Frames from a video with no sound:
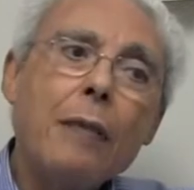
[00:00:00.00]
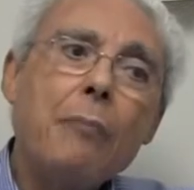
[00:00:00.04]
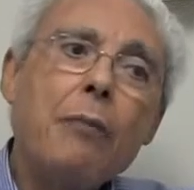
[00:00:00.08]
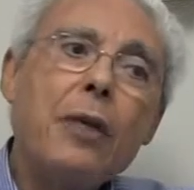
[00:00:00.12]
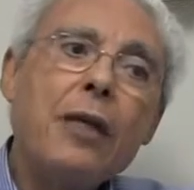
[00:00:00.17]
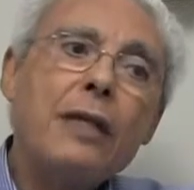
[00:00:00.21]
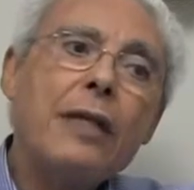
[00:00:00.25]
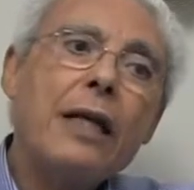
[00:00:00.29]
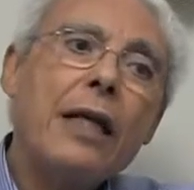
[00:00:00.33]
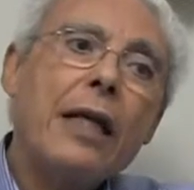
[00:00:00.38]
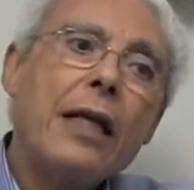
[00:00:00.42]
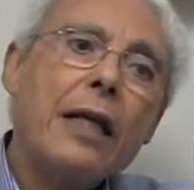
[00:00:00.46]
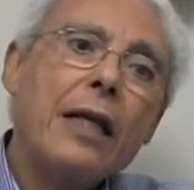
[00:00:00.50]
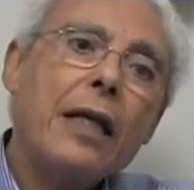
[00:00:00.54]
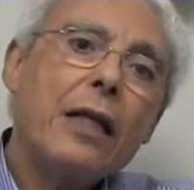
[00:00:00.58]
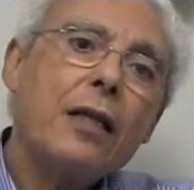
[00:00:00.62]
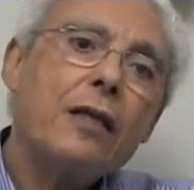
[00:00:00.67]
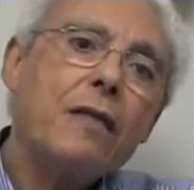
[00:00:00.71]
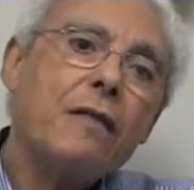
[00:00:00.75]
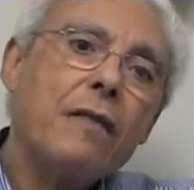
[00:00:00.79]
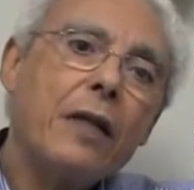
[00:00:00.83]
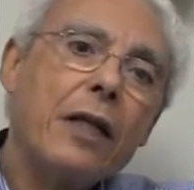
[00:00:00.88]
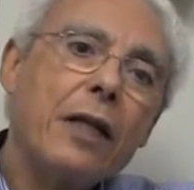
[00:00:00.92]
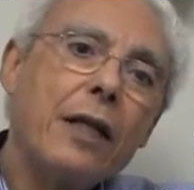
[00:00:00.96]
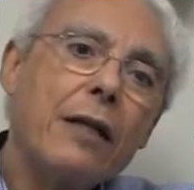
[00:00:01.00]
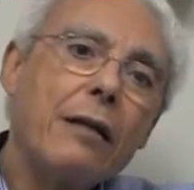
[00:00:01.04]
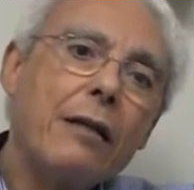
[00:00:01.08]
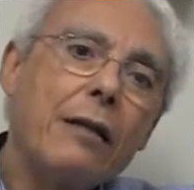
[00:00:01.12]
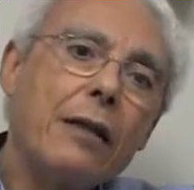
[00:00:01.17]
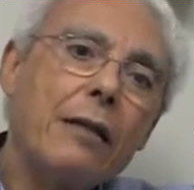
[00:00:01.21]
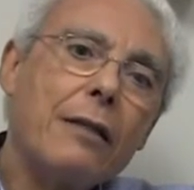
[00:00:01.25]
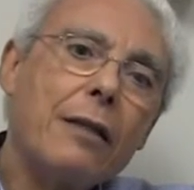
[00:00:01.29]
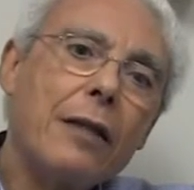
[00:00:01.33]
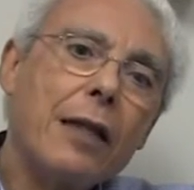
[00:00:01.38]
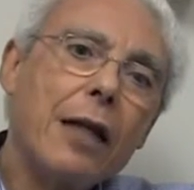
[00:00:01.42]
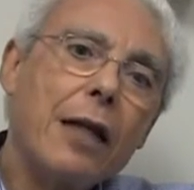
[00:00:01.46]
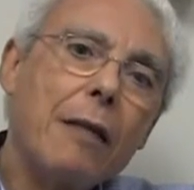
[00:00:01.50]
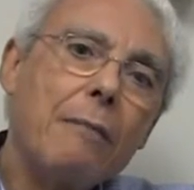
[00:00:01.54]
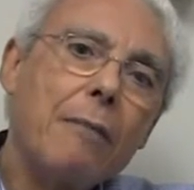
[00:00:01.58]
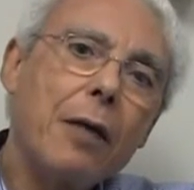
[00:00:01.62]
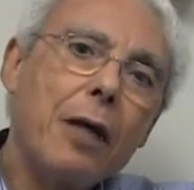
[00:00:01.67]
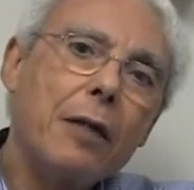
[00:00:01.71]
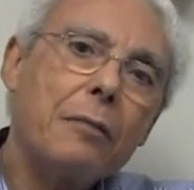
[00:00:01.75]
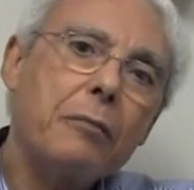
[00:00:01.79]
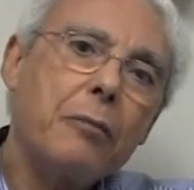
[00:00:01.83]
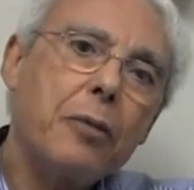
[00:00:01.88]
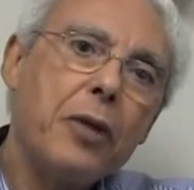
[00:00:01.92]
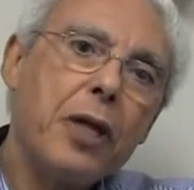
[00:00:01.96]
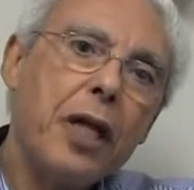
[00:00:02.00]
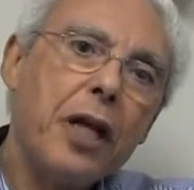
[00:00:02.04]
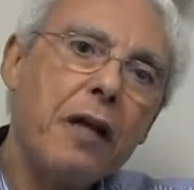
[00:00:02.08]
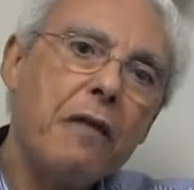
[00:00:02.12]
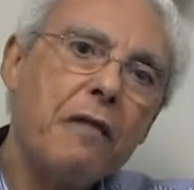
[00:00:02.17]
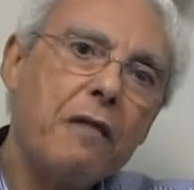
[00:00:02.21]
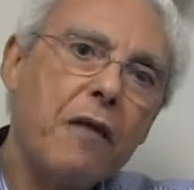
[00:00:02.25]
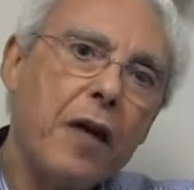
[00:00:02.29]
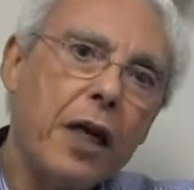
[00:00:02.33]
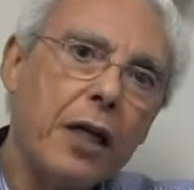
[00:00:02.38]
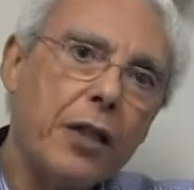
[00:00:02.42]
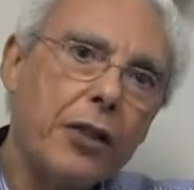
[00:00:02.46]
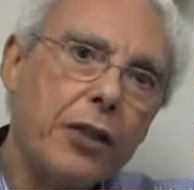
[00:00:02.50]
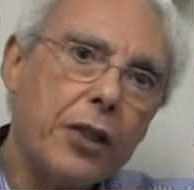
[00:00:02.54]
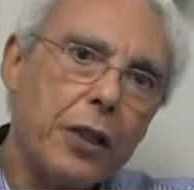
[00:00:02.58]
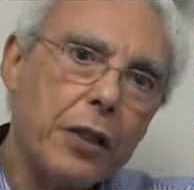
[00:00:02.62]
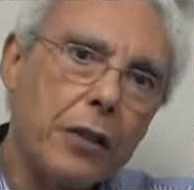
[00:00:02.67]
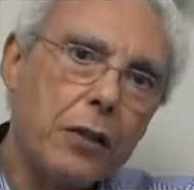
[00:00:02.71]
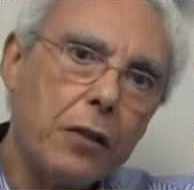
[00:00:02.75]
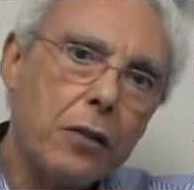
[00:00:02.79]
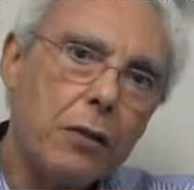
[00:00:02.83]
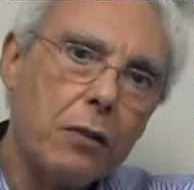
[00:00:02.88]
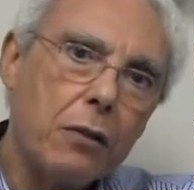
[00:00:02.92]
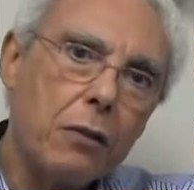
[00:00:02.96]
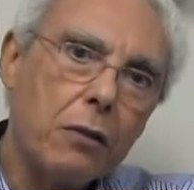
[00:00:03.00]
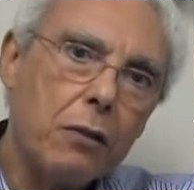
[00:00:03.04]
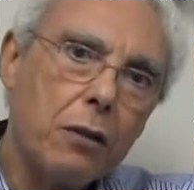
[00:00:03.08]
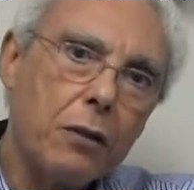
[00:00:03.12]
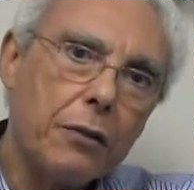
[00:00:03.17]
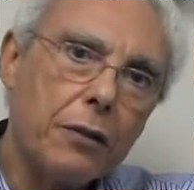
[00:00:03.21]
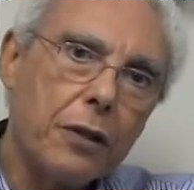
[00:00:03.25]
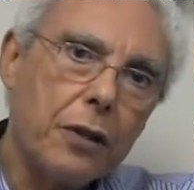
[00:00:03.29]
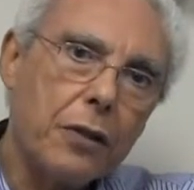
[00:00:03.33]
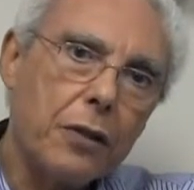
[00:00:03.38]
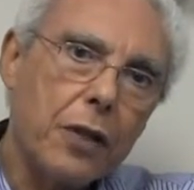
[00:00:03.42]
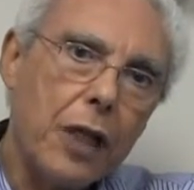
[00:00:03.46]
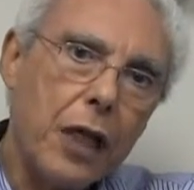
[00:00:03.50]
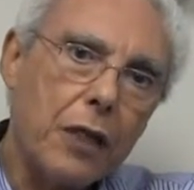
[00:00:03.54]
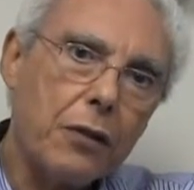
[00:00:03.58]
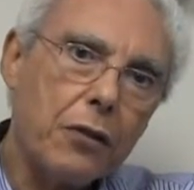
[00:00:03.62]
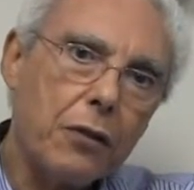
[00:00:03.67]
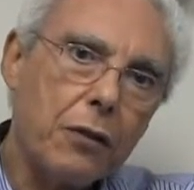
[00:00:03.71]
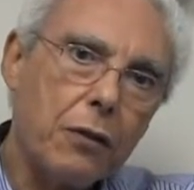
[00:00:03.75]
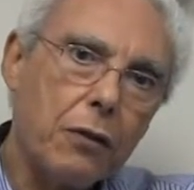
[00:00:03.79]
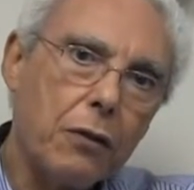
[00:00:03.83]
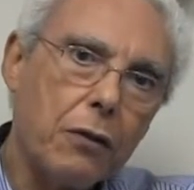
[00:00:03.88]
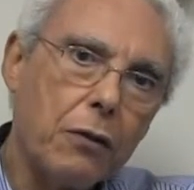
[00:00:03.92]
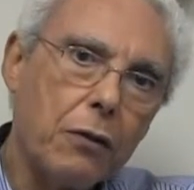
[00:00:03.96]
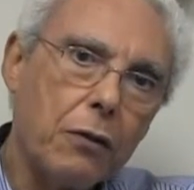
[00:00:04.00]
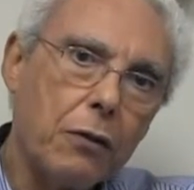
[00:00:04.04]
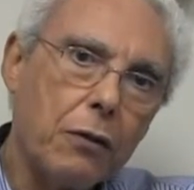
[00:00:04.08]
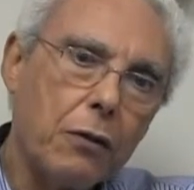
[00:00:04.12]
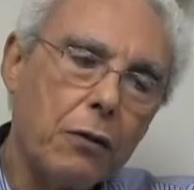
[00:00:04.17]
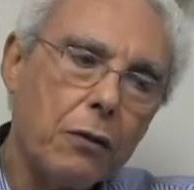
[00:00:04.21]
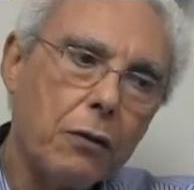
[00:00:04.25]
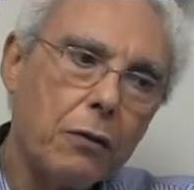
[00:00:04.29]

But then it gets very critical about brain functions on testosterone.